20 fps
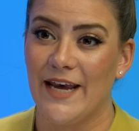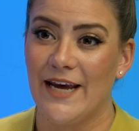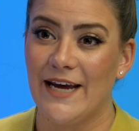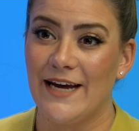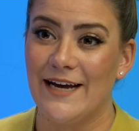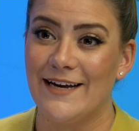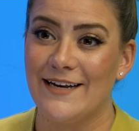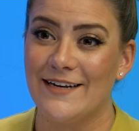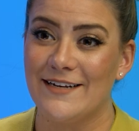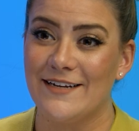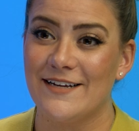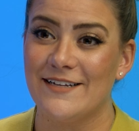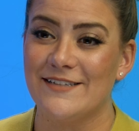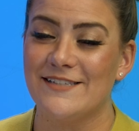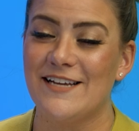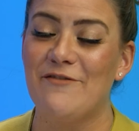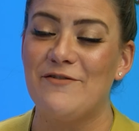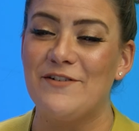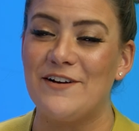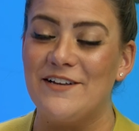it
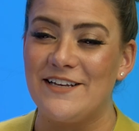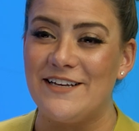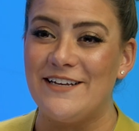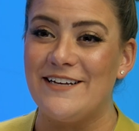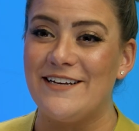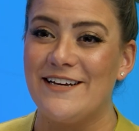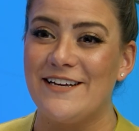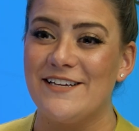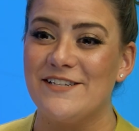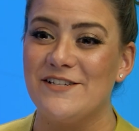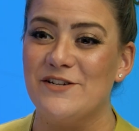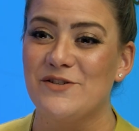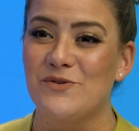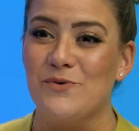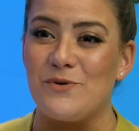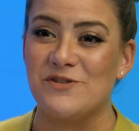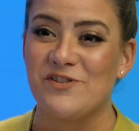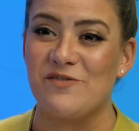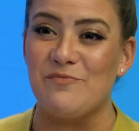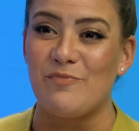definitely is a
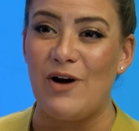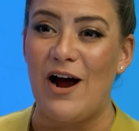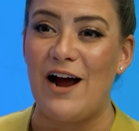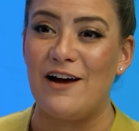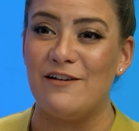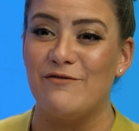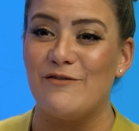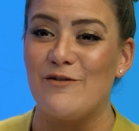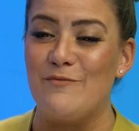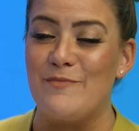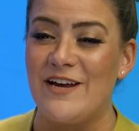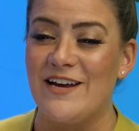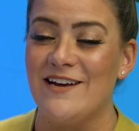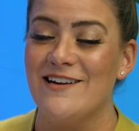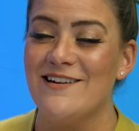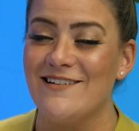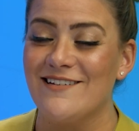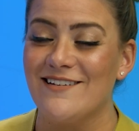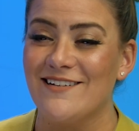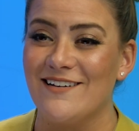source of pride for
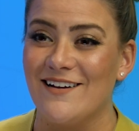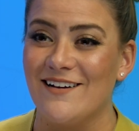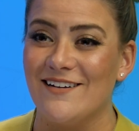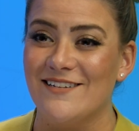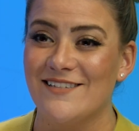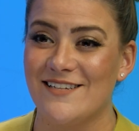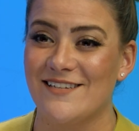me uh,